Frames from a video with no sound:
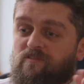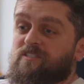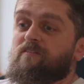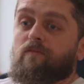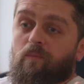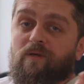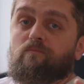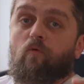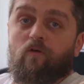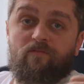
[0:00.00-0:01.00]
G a bit
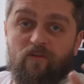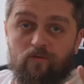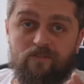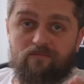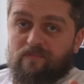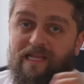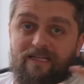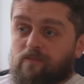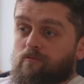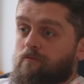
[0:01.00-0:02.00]
more of those
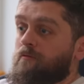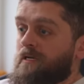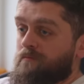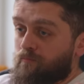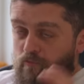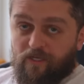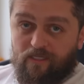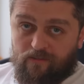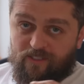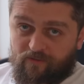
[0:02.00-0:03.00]
lateral and
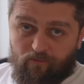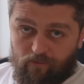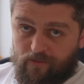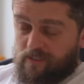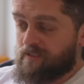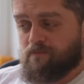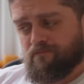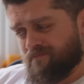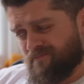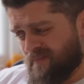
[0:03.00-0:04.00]
brake G forces
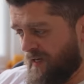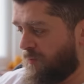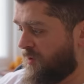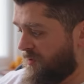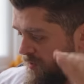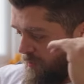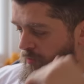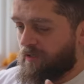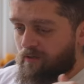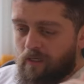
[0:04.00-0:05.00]
then I'm probably gonna
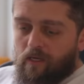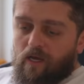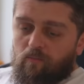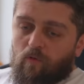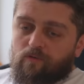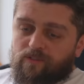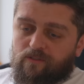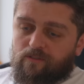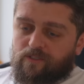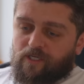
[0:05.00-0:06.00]
put a
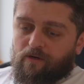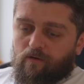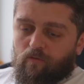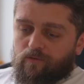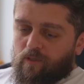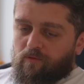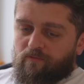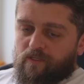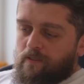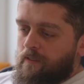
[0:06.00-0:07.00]
motion chair on top
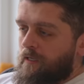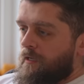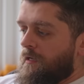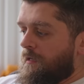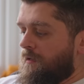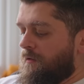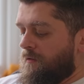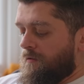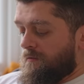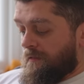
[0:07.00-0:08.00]
of it
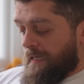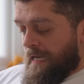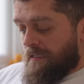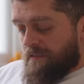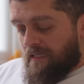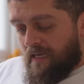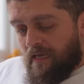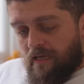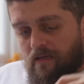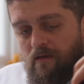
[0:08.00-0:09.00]
the
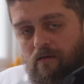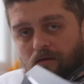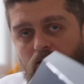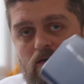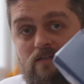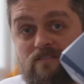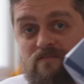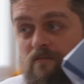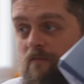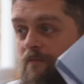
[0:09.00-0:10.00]
8k
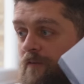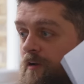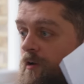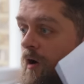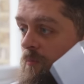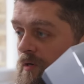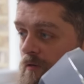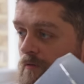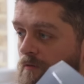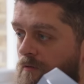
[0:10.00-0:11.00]
is
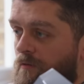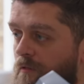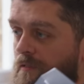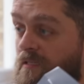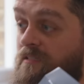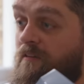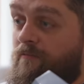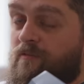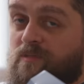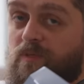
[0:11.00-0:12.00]
phenomenal like the
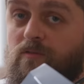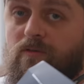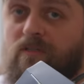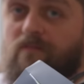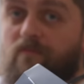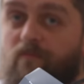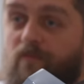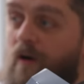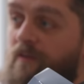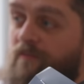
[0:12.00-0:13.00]
difference between
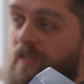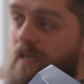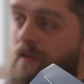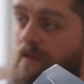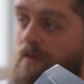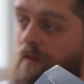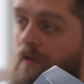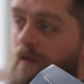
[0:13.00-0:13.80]
5k